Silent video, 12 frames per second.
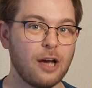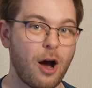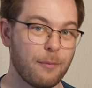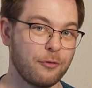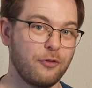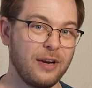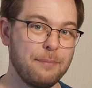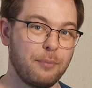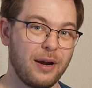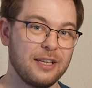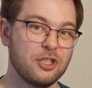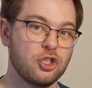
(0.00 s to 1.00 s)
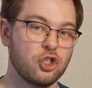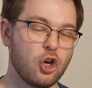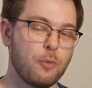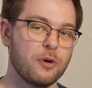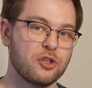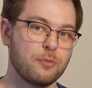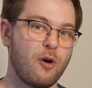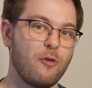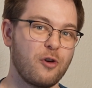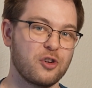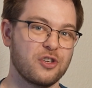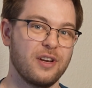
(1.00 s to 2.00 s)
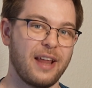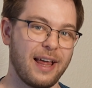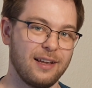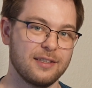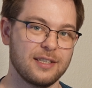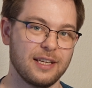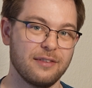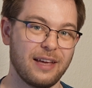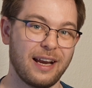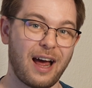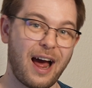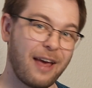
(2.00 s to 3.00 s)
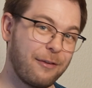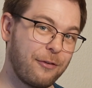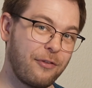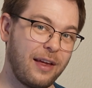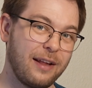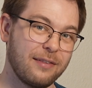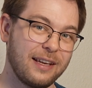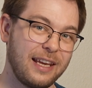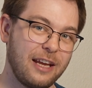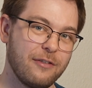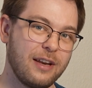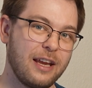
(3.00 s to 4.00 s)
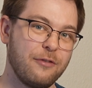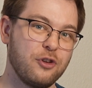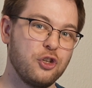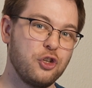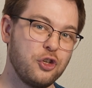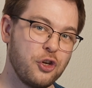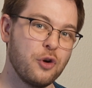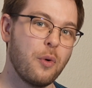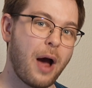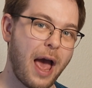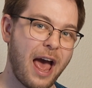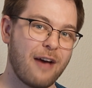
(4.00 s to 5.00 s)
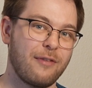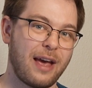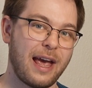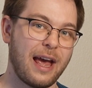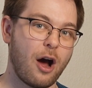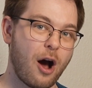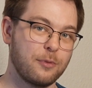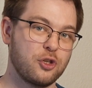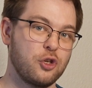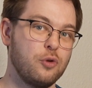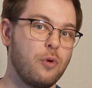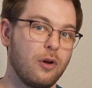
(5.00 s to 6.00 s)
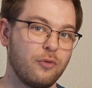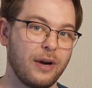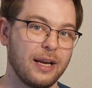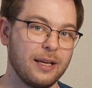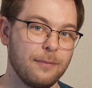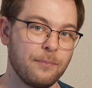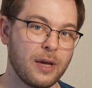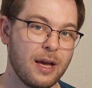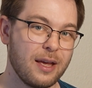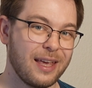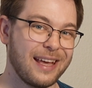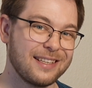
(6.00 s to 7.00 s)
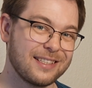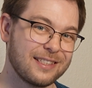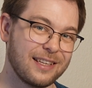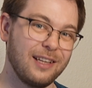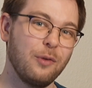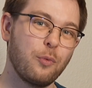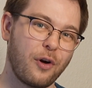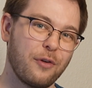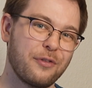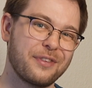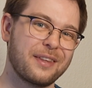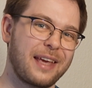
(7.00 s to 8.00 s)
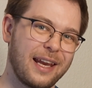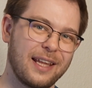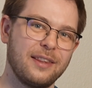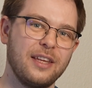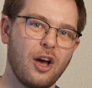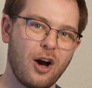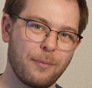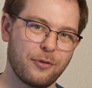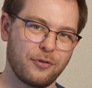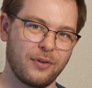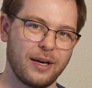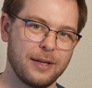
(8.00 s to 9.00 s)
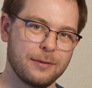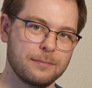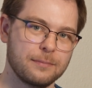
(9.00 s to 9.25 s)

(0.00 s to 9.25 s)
Hub 3 brings so much more functionality that I think that even if you do have a Hub 2 already, it's still worth getting the Hub 3.